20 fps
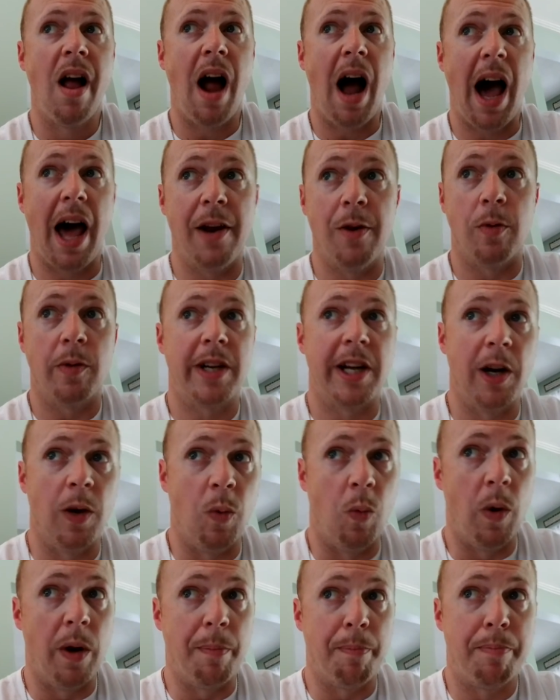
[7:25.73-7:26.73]
I don't care
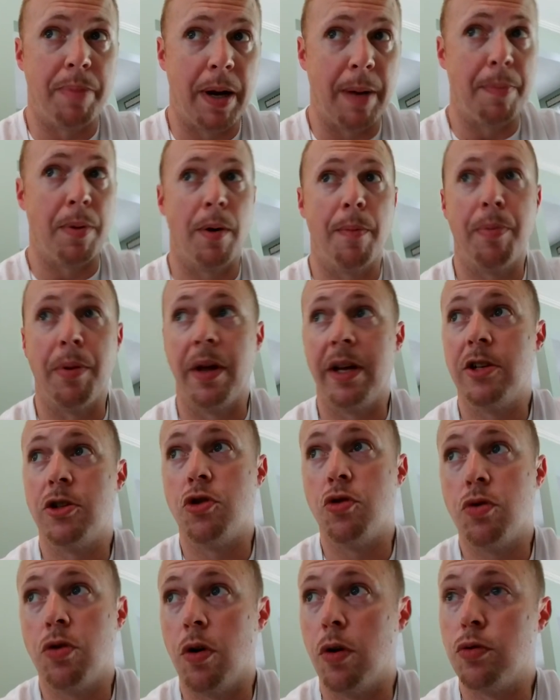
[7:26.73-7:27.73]
what pepper
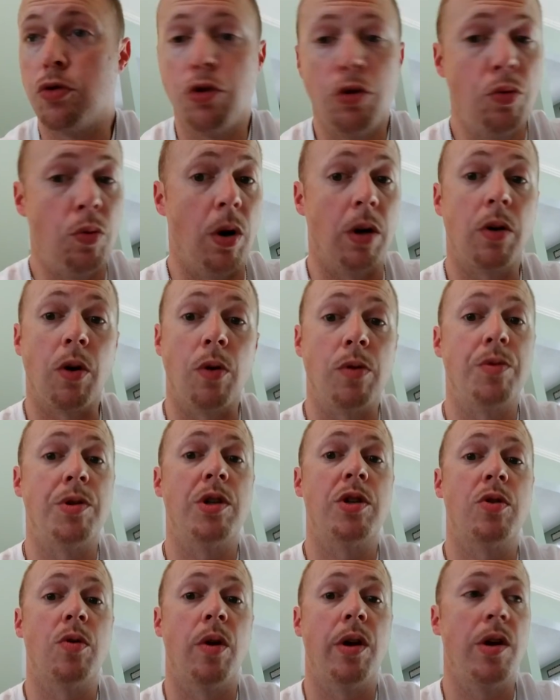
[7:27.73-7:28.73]
place you go to, what grocery
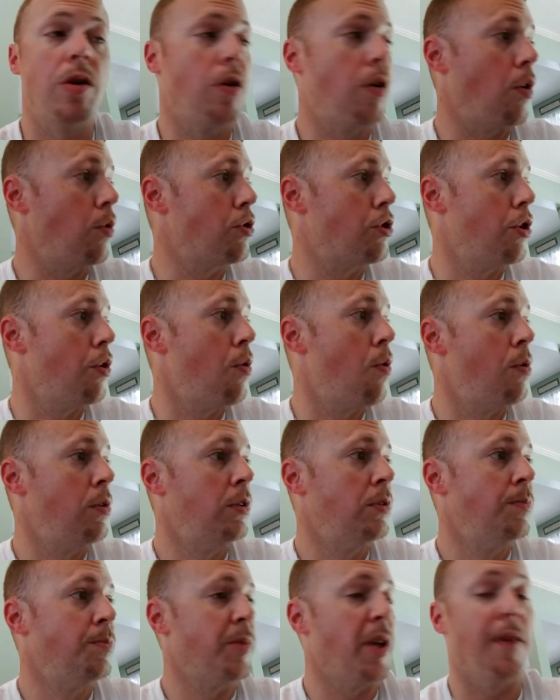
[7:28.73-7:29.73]
store you go to.
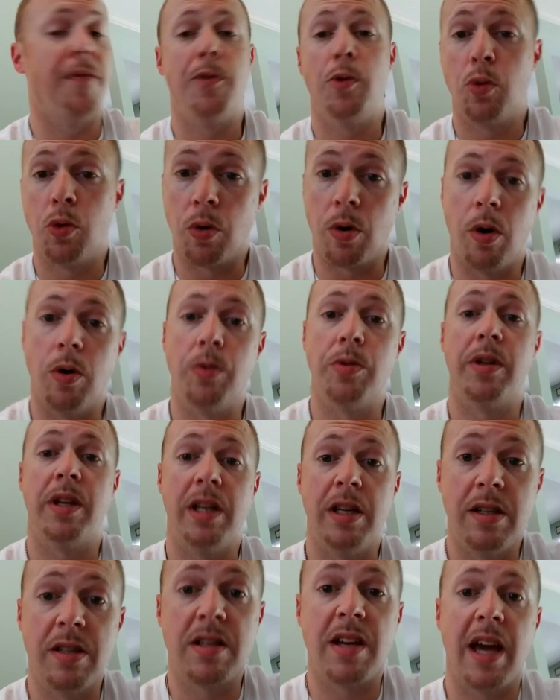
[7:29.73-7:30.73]
If you grow
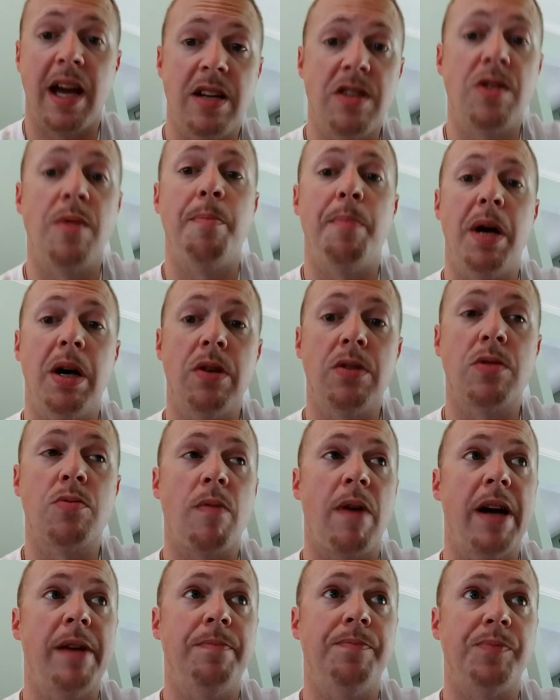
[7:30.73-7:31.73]
these Cajun Belles
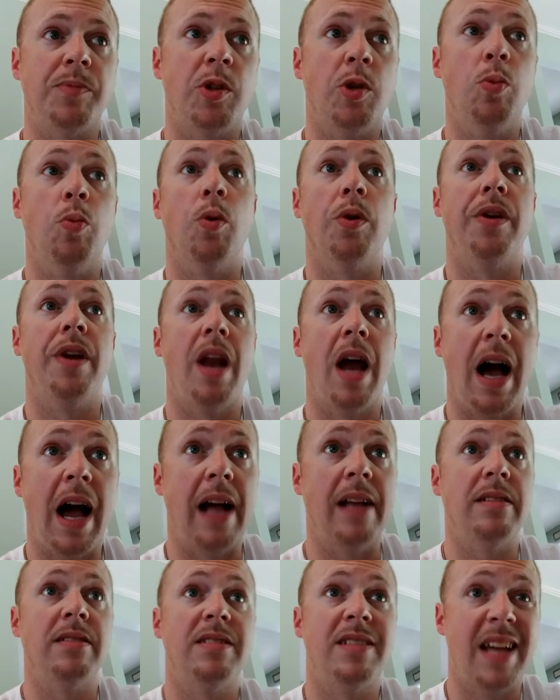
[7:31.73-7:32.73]
right, you will
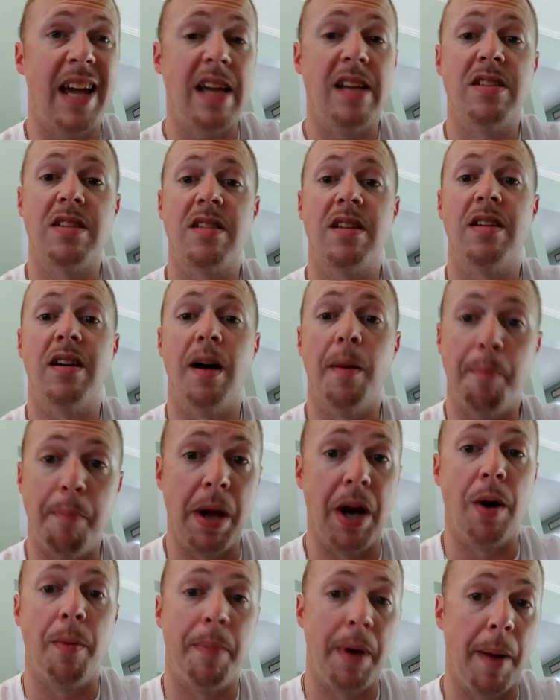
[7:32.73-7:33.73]
not taste a
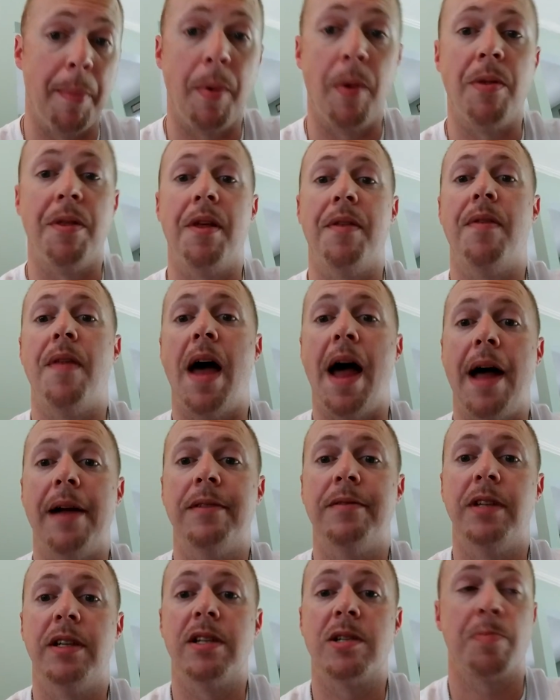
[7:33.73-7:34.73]
better pepper than that,
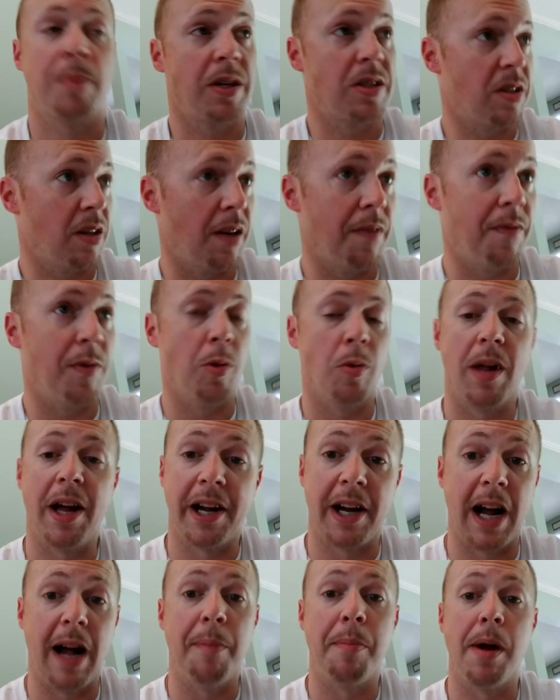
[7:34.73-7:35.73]
especially if you
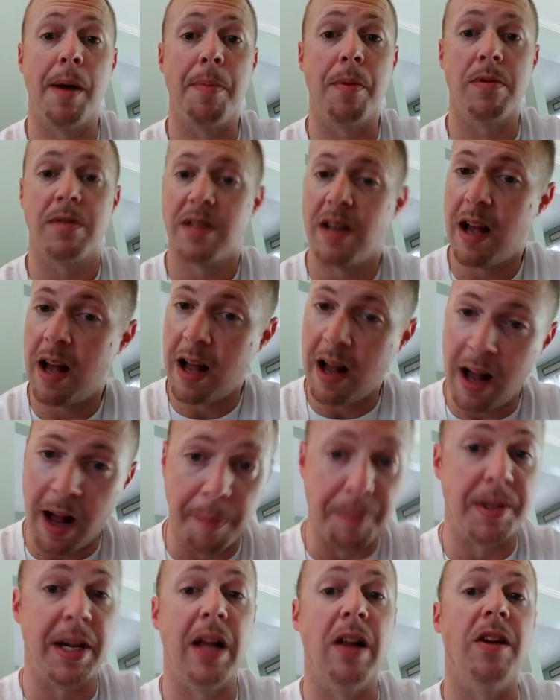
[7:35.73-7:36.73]
like hot peppers.
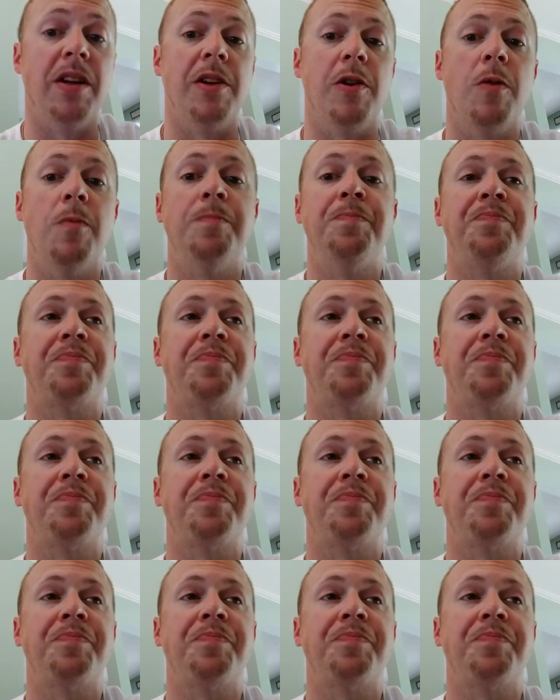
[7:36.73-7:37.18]
I'm telling you.